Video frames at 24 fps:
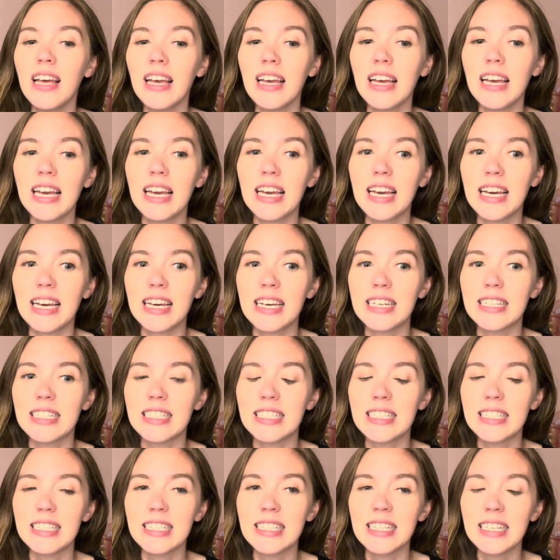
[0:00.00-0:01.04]

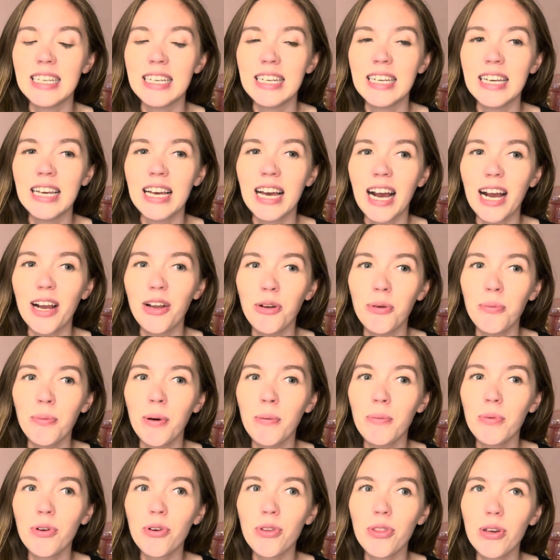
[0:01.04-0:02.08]
And I
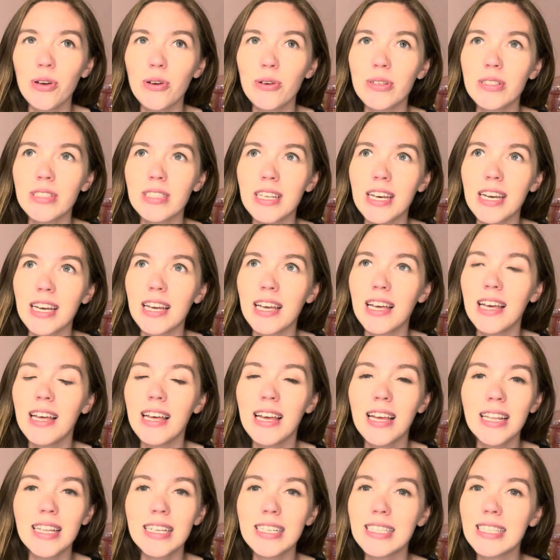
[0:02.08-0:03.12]
remember there was
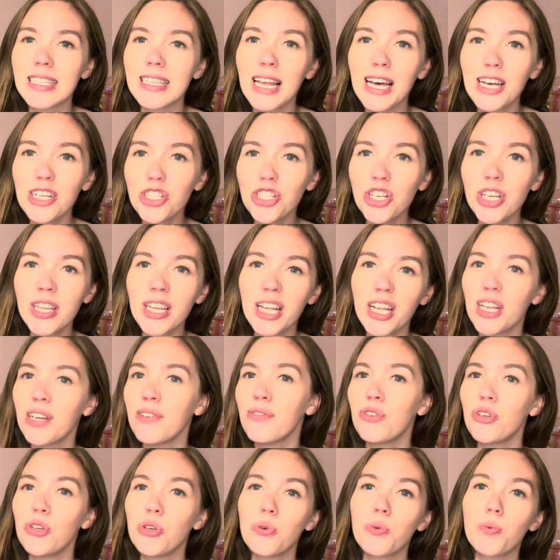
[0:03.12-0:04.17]
this legend that
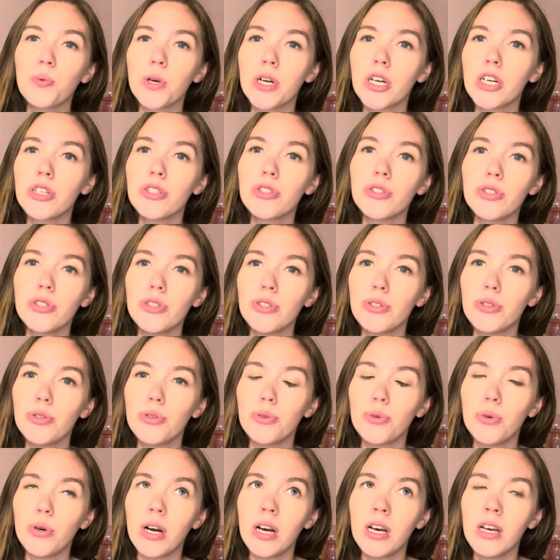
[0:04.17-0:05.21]
if you were
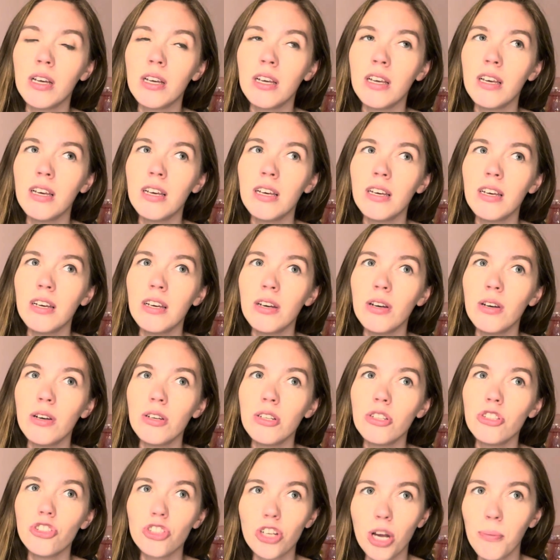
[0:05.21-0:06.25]
to
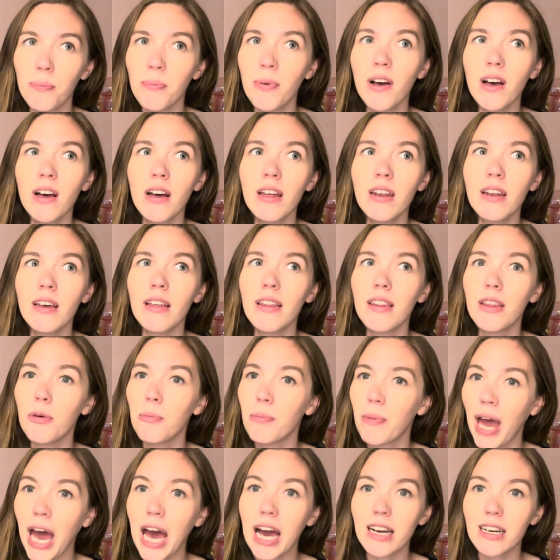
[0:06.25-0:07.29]
jump on the
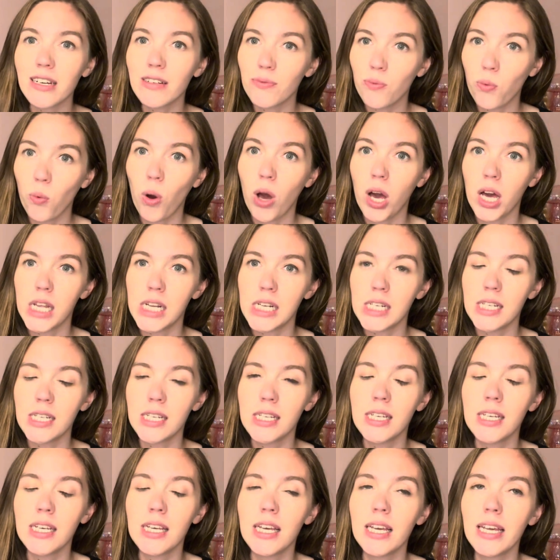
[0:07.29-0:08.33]
back of one,
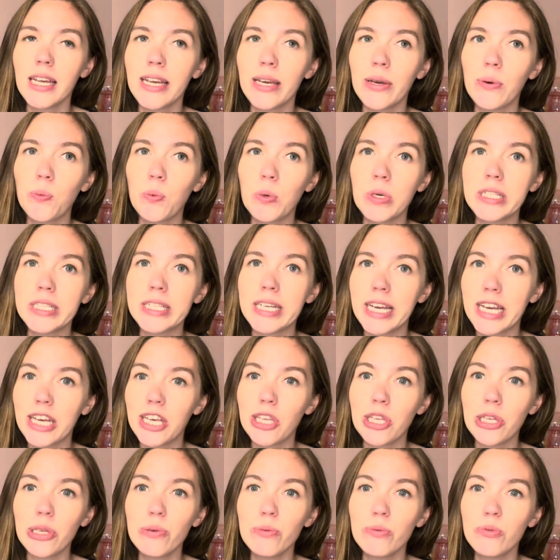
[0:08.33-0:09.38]
it would
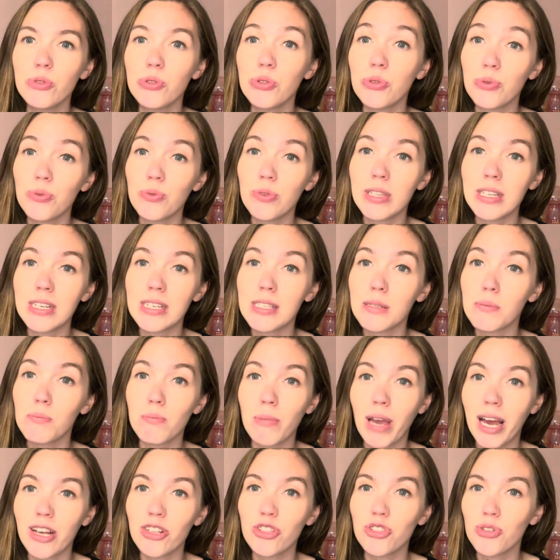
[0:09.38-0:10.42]
take you to this
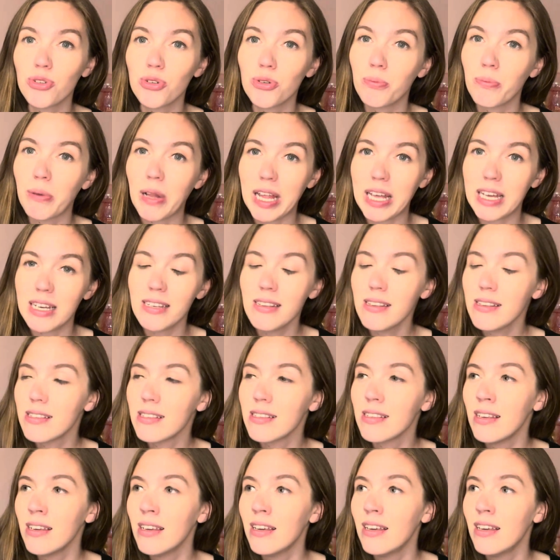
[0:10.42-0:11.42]
magical place.